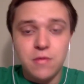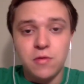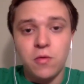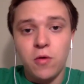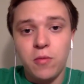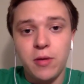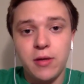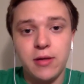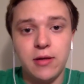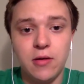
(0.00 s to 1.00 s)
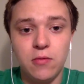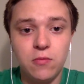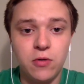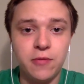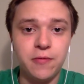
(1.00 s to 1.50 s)
quote by
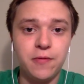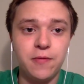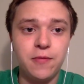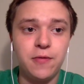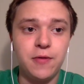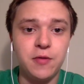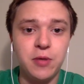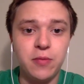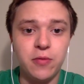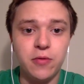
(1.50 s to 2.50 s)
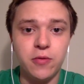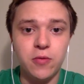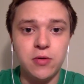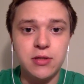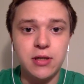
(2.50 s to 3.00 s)
one of these people who
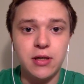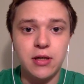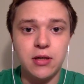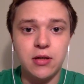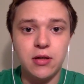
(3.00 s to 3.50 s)
was a